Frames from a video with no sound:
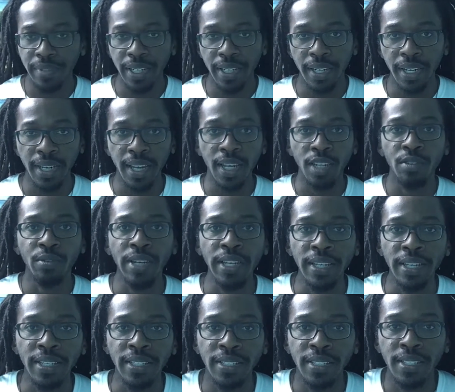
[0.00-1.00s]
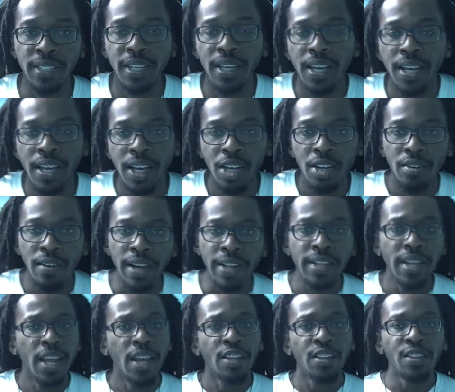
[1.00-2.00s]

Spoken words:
Can I get a witness? Right?